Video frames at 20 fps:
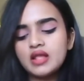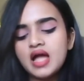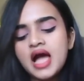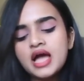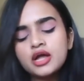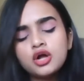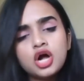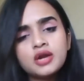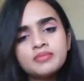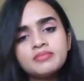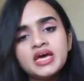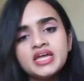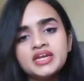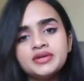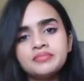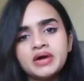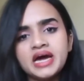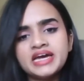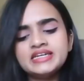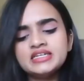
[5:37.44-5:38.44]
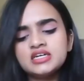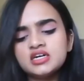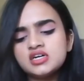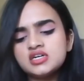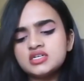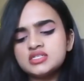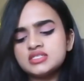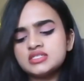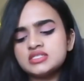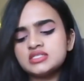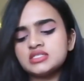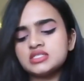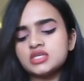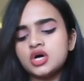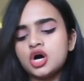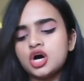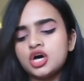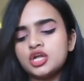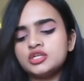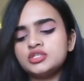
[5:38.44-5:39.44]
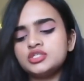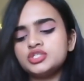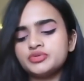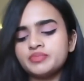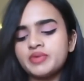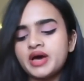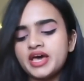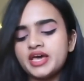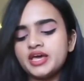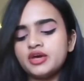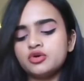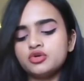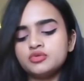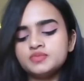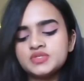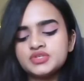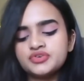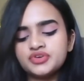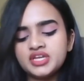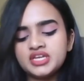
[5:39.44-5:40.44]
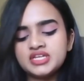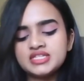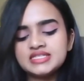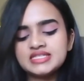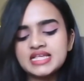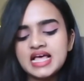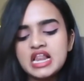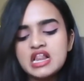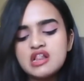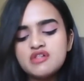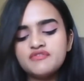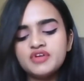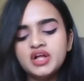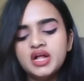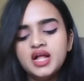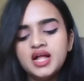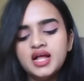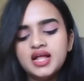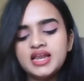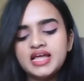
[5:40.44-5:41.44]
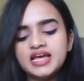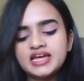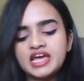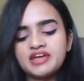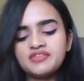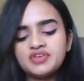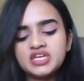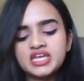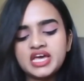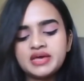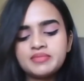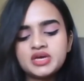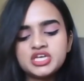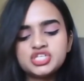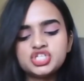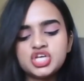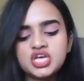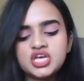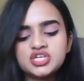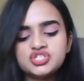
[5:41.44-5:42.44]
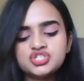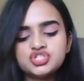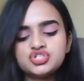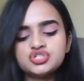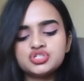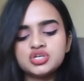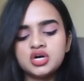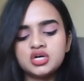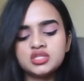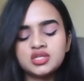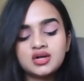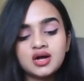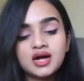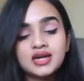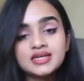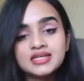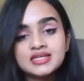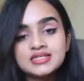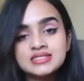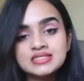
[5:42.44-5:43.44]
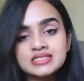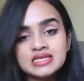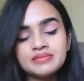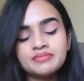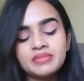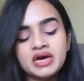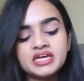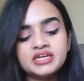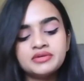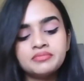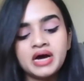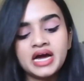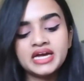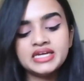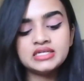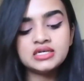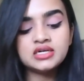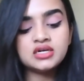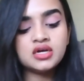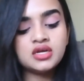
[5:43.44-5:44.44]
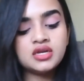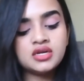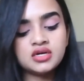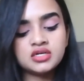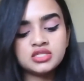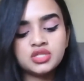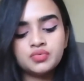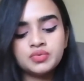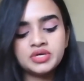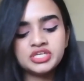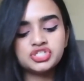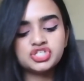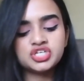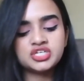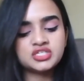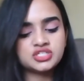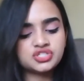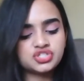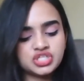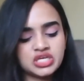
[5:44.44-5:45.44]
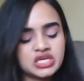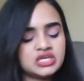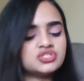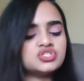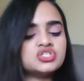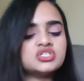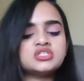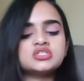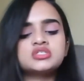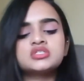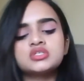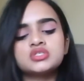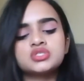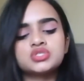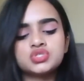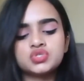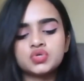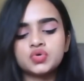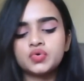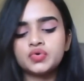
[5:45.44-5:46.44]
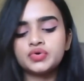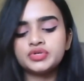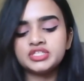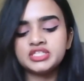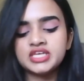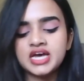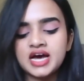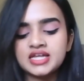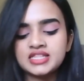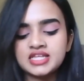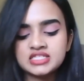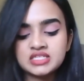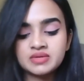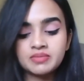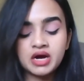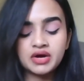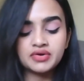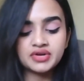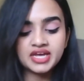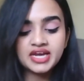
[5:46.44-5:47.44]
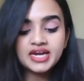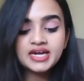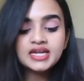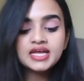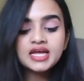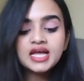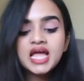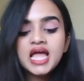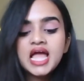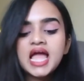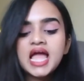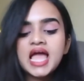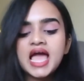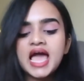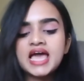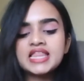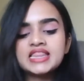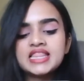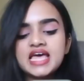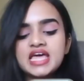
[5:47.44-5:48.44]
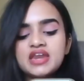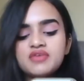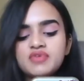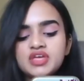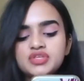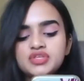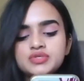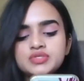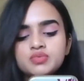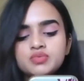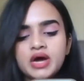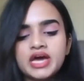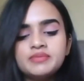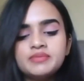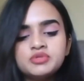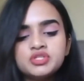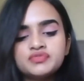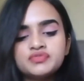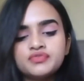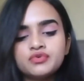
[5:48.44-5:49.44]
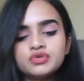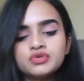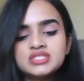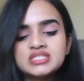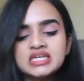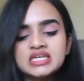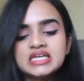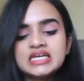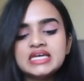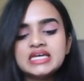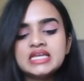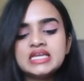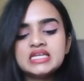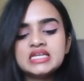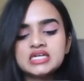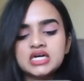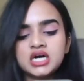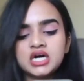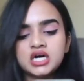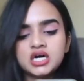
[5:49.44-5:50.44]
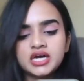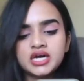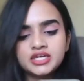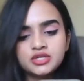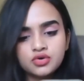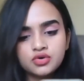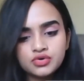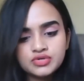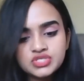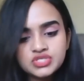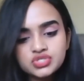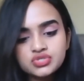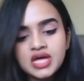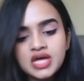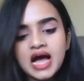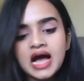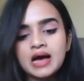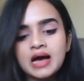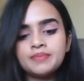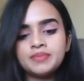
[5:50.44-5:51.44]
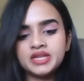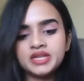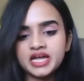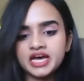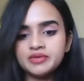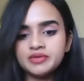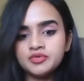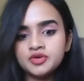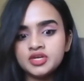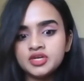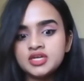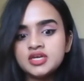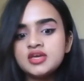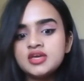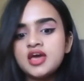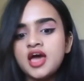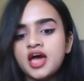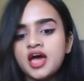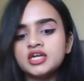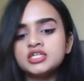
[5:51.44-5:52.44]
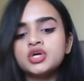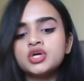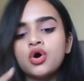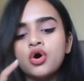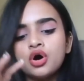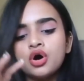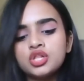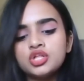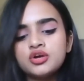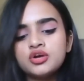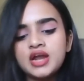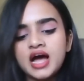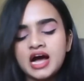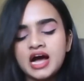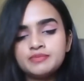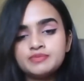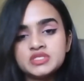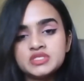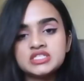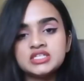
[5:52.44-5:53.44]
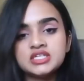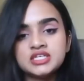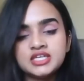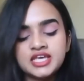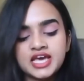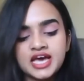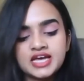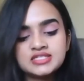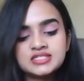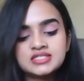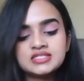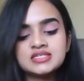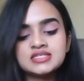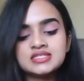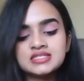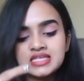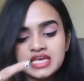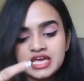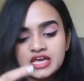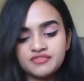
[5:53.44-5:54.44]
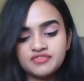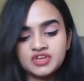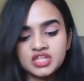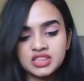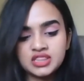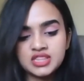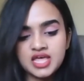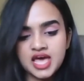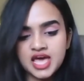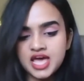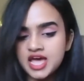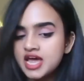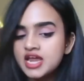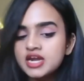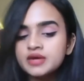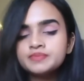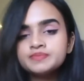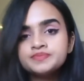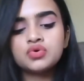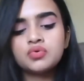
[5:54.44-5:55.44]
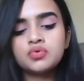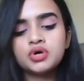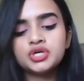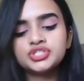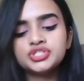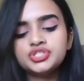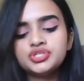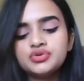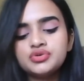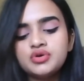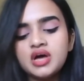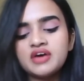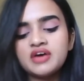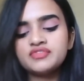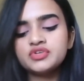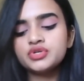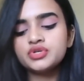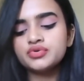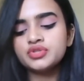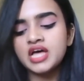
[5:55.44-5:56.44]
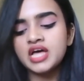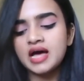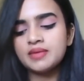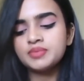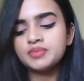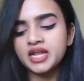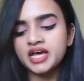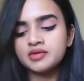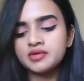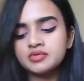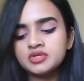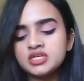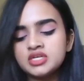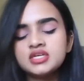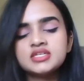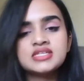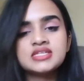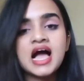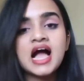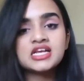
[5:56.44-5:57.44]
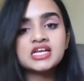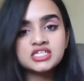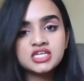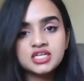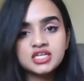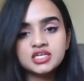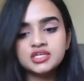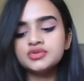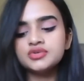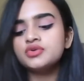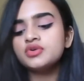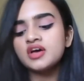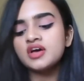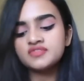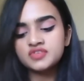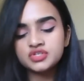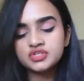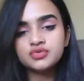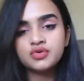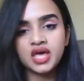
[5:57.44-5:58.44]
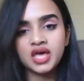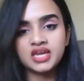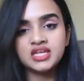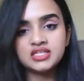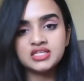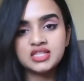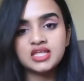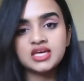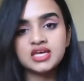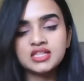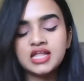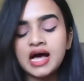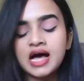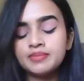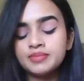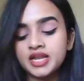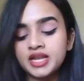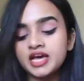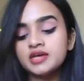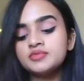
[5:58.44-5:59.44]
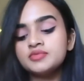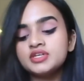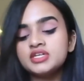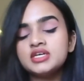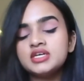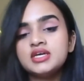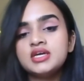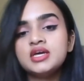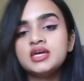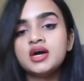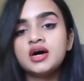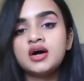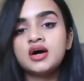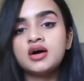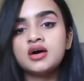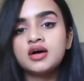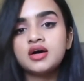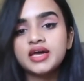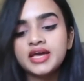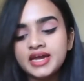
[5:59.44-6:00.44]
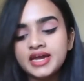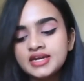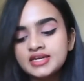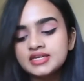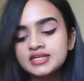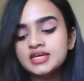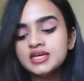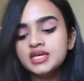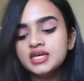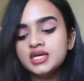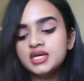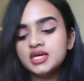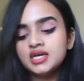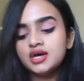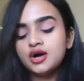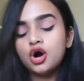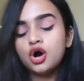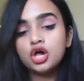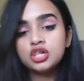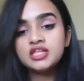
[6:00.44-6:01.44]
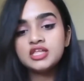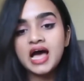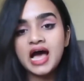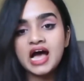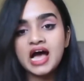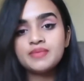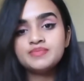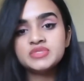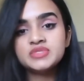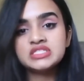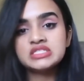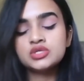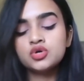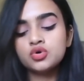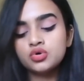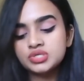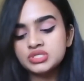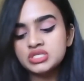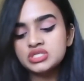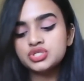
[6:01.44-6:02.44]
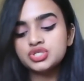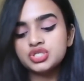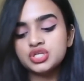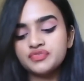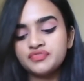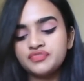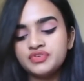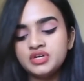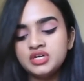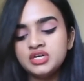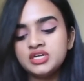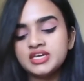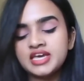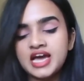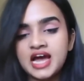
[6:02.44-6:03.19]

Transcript: I got my reminders onto my home screen itself. Like every time I change the contents in my reminder, the widget changes. So yeah, that's about it. And then when you swipe to the fourth screen, it goes to the app library, and all your apps, it gets saved in there. So what you have to do in the app library is actually, you don't have to do anything in the app library. All the apps goes into different